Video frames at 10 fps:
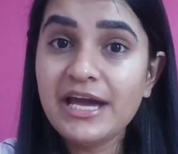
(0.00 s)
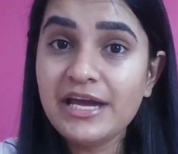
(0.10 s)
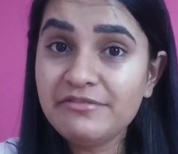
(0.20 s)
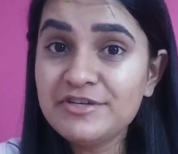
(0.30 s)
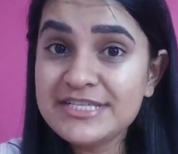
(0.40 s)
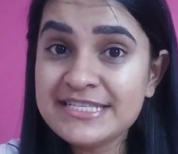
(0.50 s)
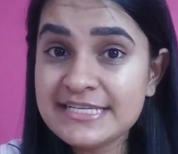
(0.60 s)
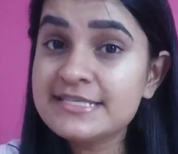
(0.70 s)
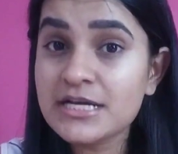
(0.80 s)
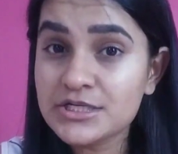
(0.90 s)
ever since I
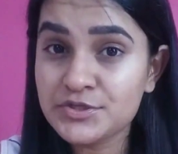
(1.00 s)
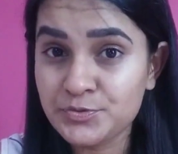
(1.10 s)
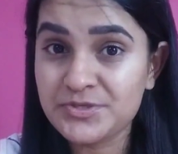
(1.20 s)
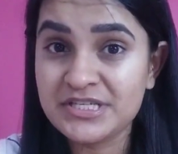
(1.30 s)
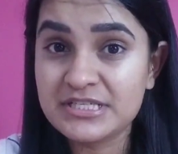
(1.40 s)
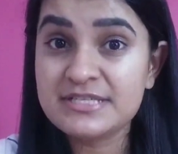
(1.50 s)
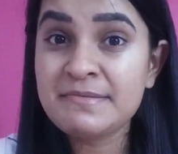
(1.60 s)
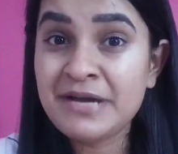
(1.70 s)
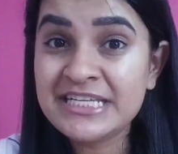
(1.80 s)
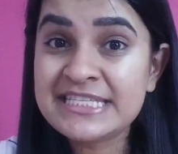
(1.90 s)
started using this,
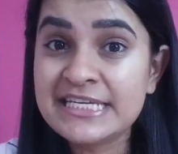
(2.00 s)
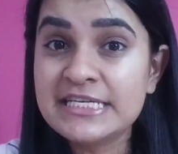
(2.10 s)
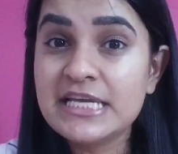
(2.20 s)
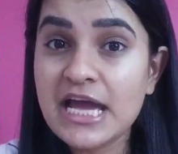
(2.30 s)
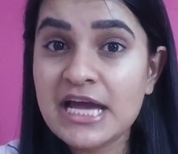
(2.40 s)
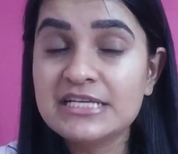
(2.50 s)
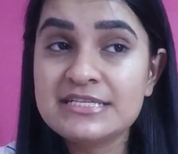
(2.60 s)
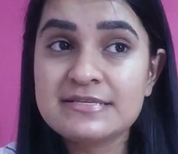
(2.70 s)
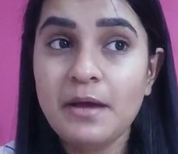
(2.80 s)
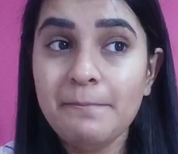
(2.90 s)
my skin
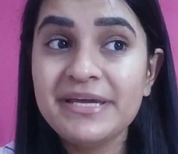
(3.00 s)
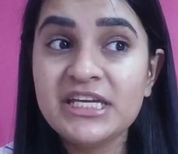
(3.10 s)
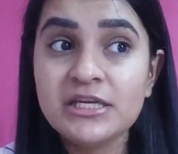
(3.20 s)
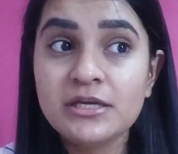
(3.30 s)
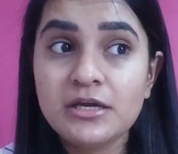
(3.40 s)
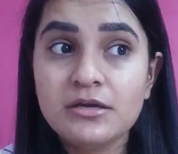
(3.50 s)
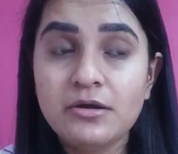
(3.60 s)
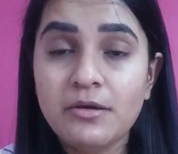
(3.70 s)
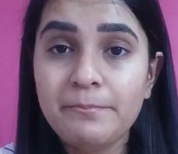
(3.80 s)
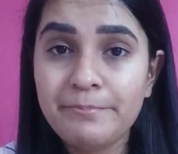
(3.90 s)
has been
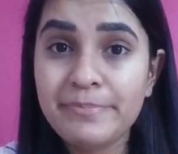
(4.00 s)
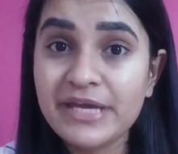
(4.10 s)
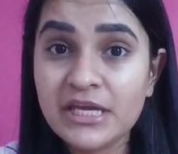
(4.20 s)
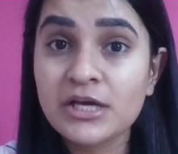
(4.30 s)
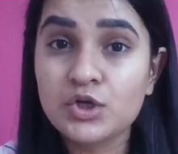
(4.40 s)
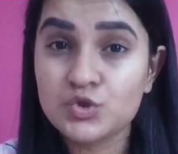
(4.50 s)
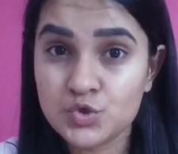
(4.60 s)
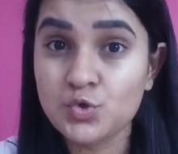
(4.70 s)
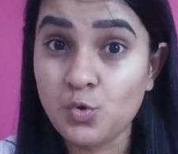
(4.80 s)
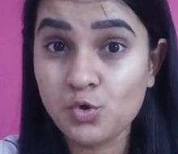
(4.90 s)
being
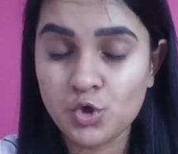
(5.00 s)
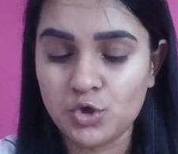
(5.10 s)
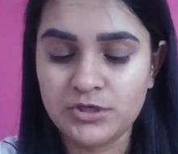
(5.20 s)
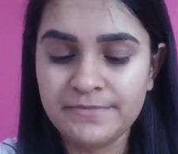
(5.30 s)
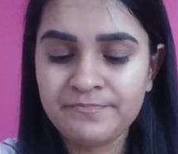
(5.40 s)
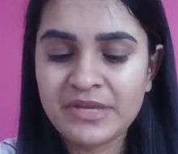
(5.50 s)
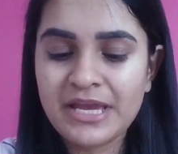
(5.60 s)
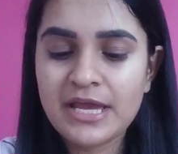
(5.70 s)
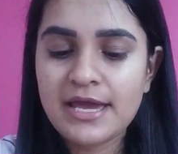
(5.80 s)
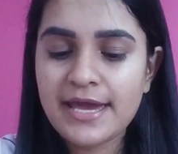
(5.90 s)
so good.
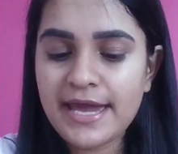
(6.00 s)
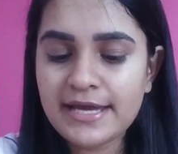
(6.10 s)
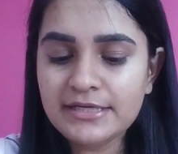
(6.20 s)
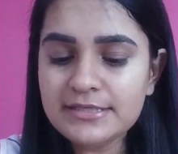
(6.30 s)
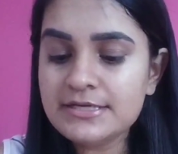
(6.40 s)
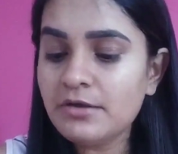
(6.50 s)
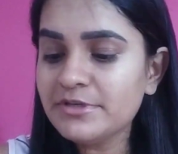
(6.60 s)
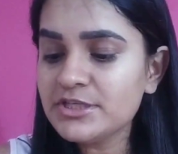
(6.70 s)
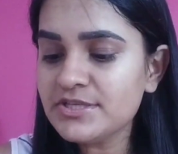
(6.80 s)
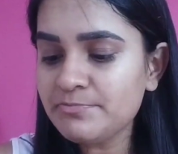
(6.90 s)
And
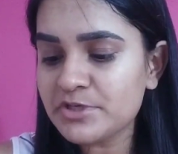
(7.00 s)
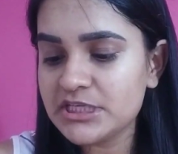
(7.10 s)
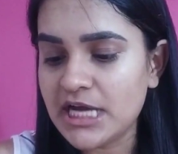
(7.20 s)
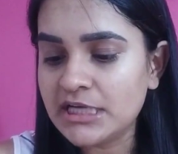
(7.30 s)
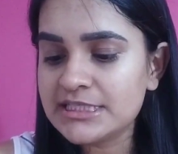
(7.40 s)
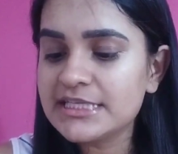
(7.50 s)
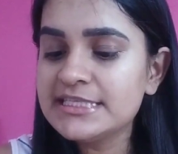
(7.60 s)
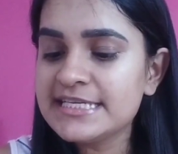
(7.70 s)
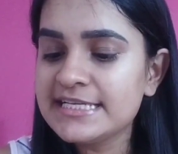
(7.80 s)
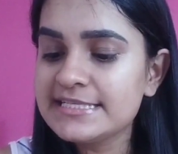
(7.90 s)
coming to the product,
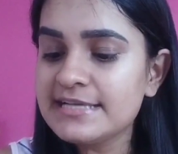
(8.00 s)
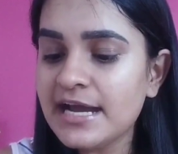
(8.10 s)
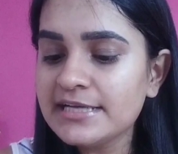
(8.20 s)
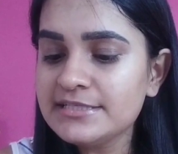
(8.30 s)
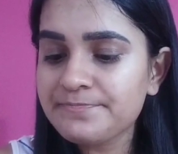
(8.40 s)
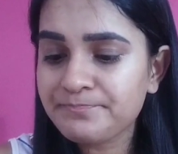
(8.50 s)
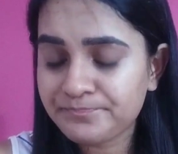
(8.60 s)
it says that